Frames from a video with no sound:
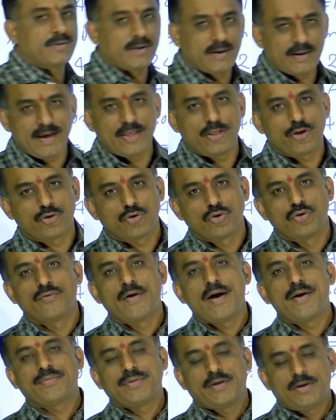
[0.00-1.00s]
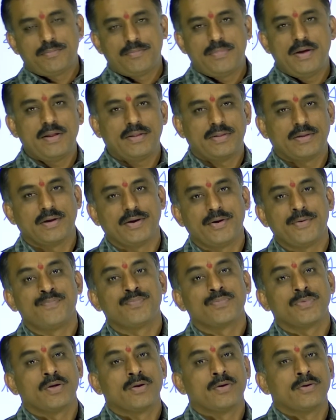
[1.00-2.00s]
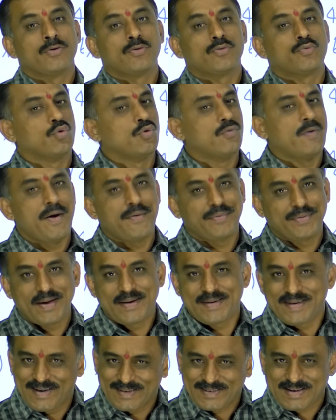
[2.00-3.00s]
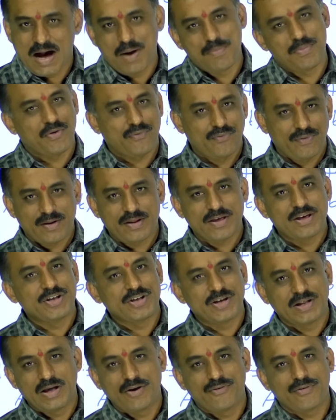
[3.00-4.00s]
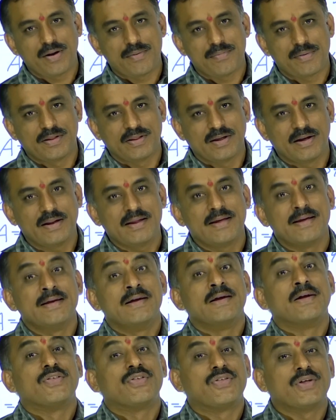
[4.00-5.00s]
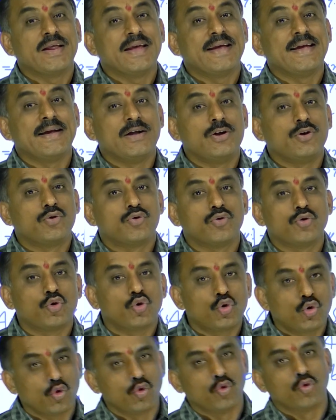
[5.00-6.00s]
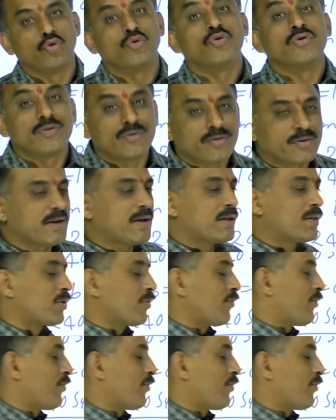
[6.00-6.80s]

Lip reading: son has 2 wives. It means 2 wives are not common for each and every brother. 3 into 2, 6